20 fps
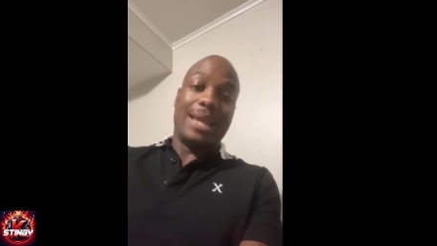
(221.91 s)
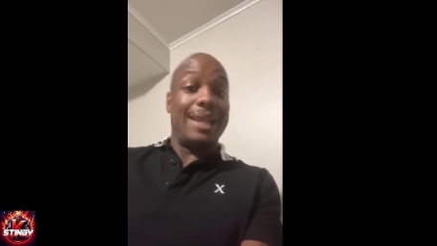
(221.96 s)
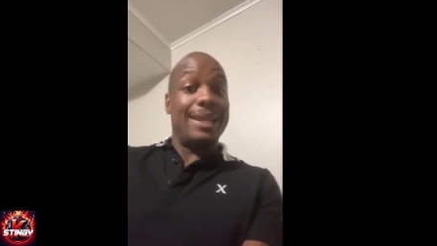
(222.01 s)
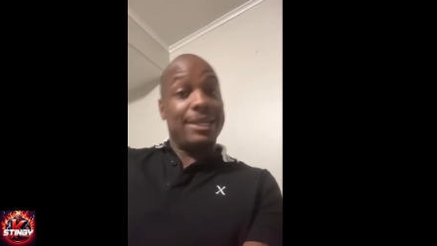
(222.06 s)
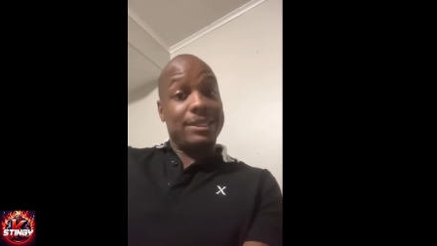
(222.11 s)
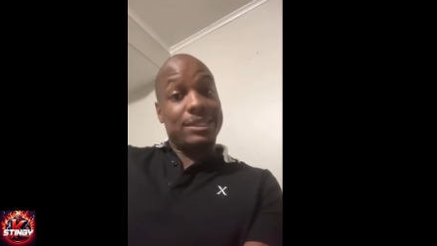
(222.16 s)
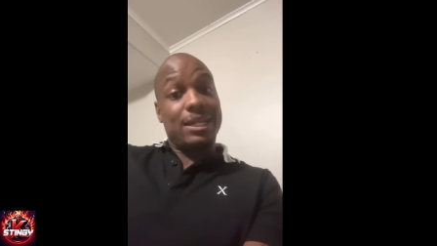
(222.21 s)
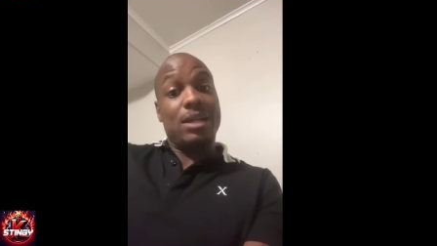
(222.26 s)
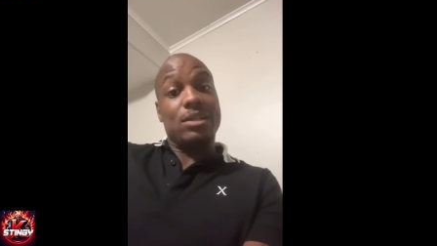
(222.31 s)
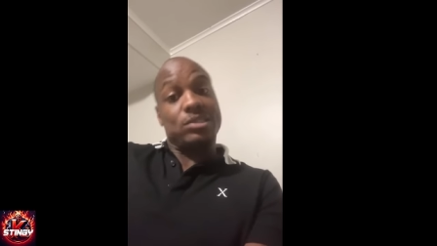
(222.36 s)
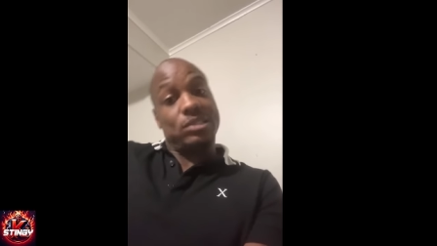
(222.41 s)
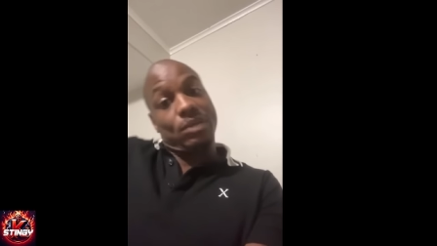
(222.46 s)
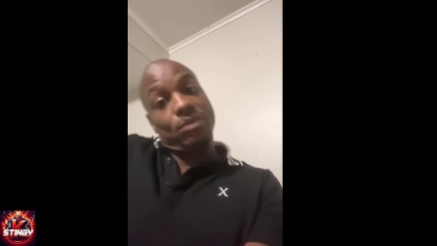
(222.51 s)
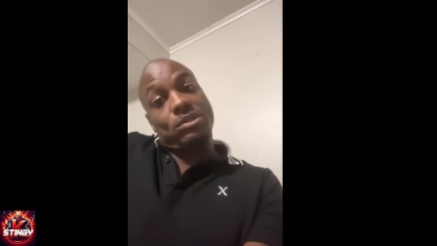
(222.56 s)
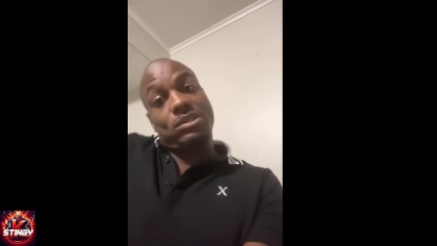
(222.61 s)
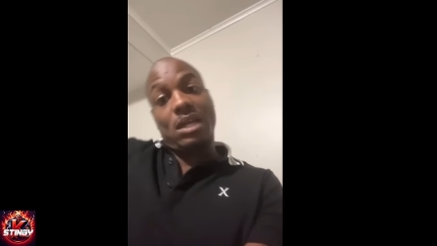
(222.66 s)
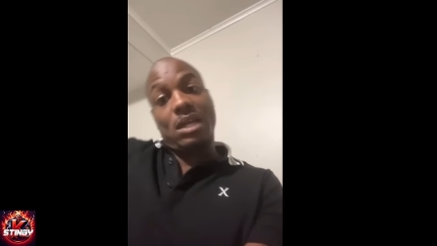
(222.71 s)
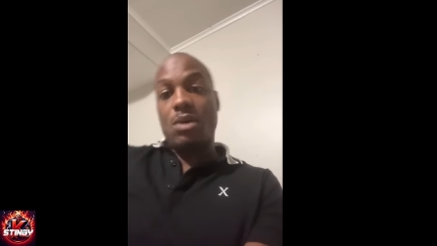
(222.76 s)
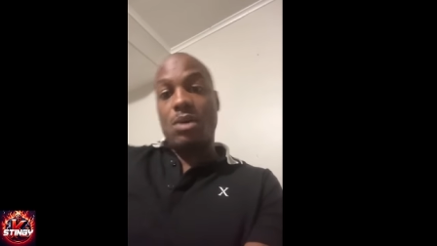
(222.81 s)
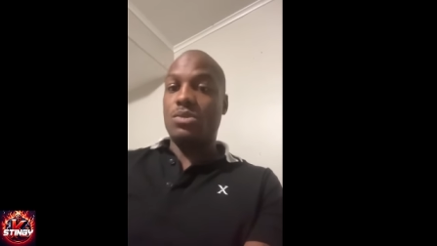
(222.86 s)
I let y'all say
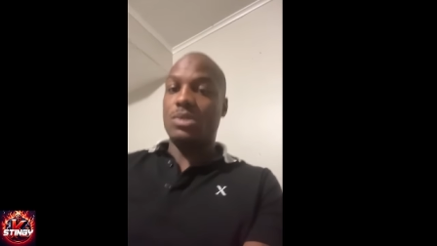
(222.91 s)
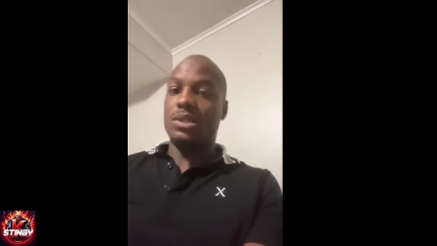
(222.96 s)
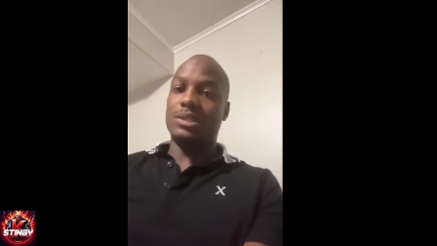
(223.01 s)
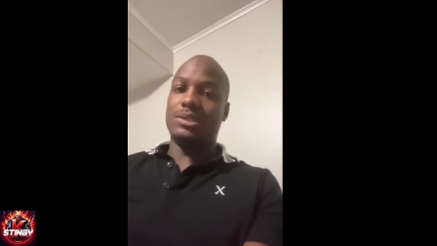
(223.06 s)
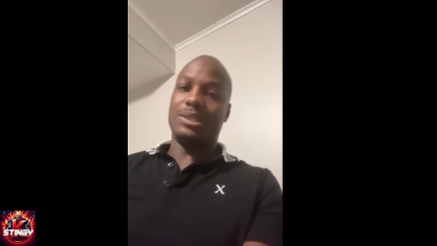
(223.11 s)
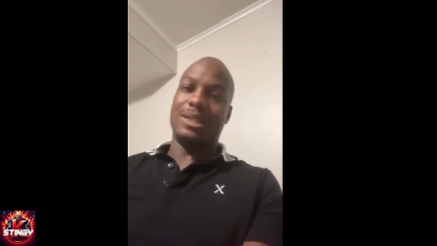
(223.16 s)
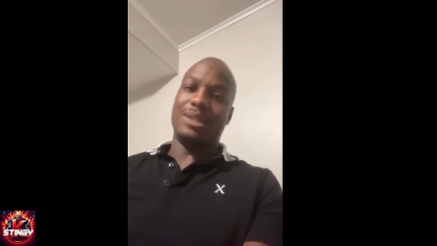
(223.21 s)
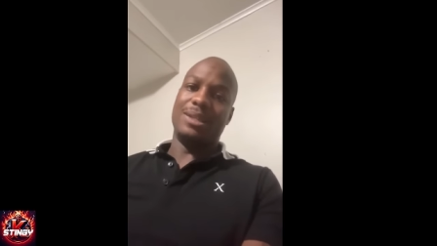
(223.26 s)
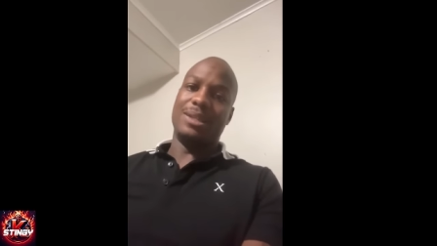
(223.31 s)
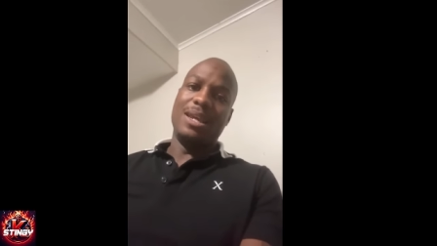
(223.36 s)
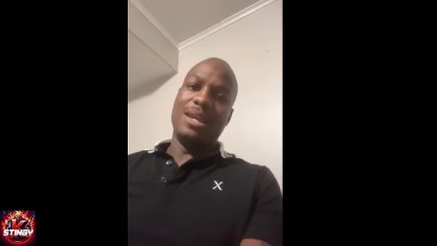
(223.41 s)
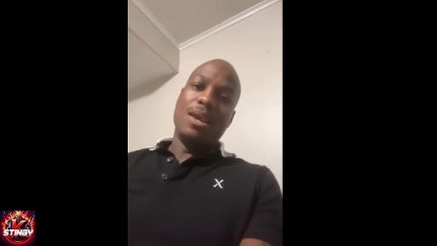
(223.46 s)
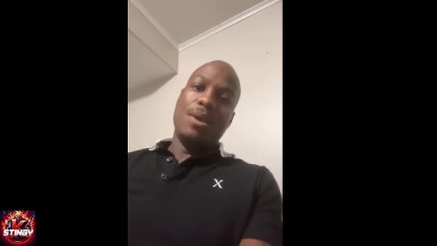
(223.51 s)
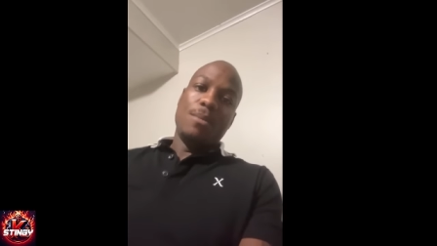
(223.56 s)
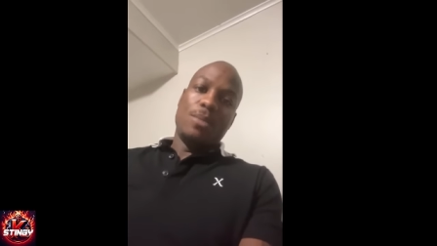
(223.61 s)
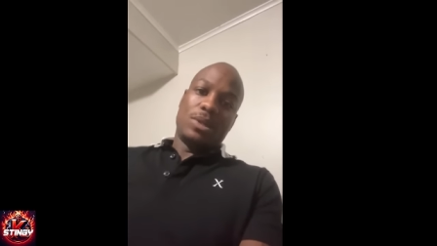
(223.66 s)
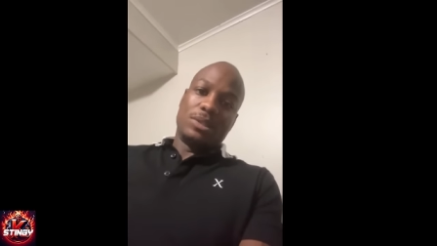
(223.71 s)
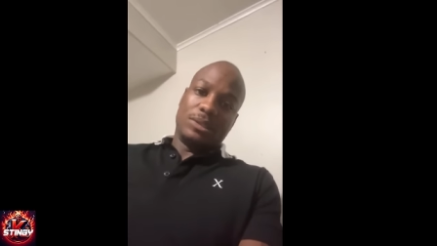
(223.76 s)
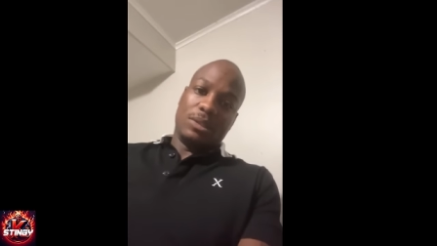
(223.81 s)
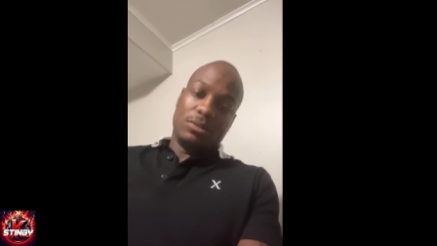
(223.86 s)
what y'all want to say,
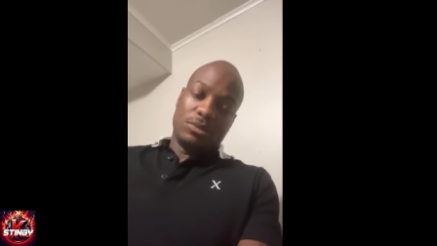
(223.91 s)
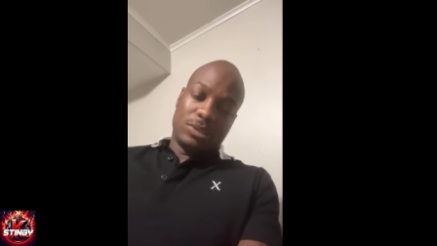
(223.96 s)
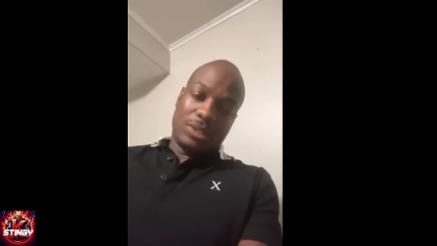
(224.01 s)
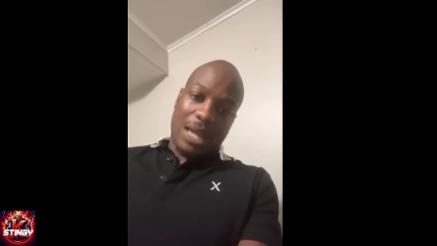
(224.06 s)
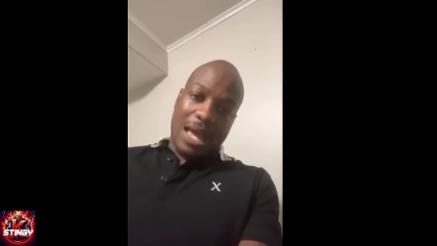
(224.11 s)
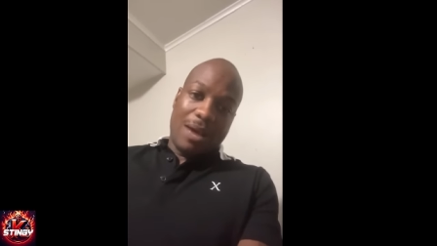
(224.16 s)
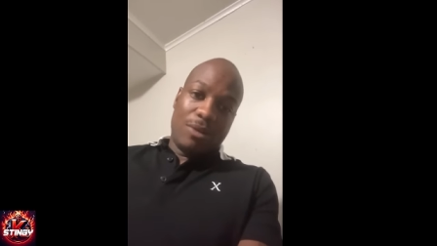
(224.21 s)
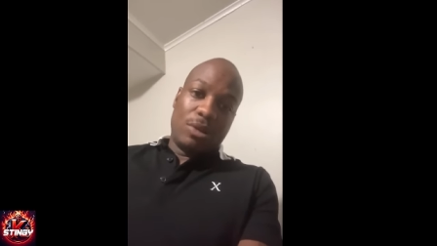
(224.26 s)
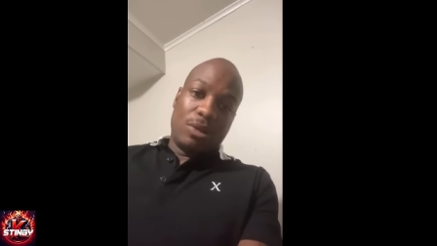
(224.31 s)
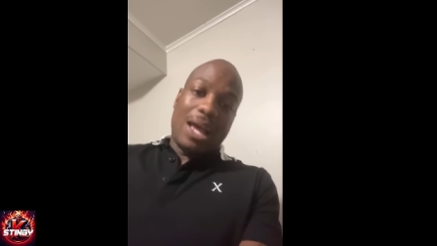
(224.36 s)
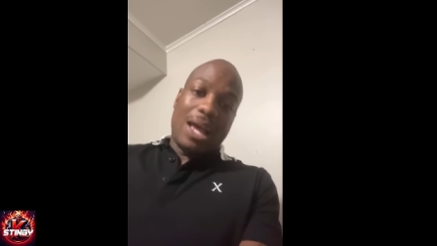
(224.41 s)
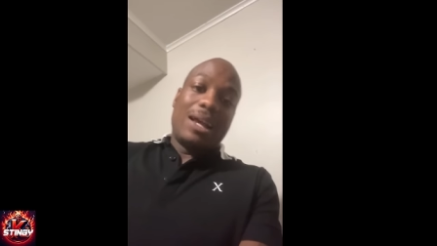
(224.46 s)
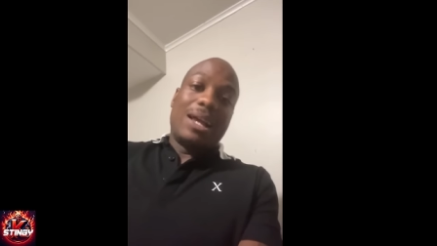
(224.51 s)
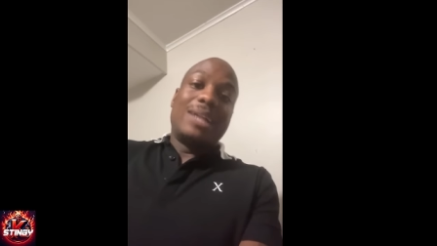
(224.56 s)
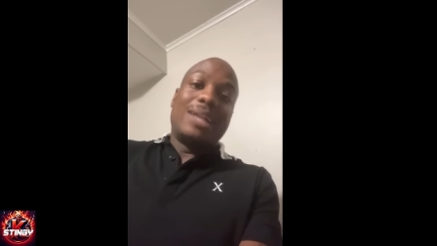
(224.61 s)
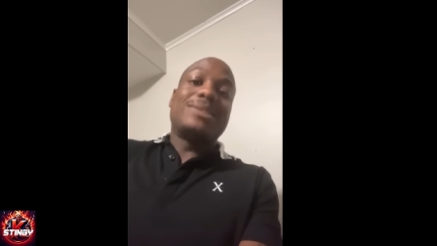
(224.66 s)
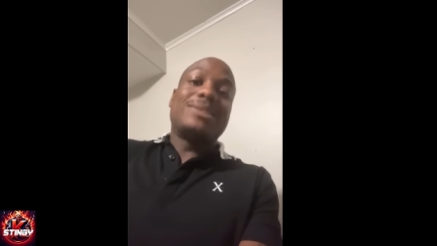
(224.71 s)
cause I'm I,